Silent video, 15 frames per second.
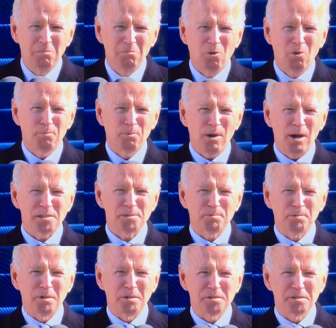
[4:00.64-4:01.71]
more
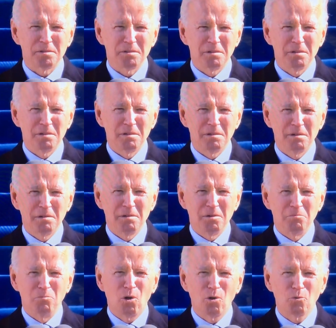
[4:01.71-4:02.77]
prosperous,
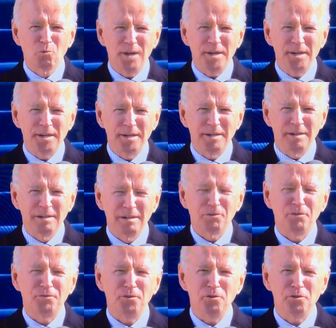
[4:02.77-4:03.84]
more ready for
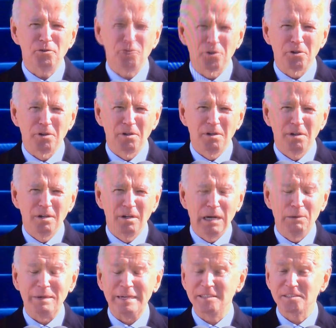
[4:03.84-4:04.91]
the future. And
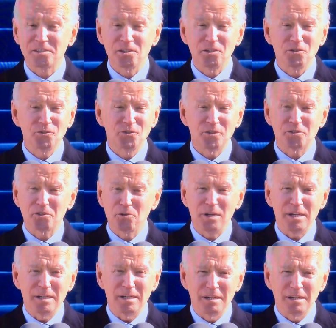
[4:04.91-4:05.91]
we can still disagree.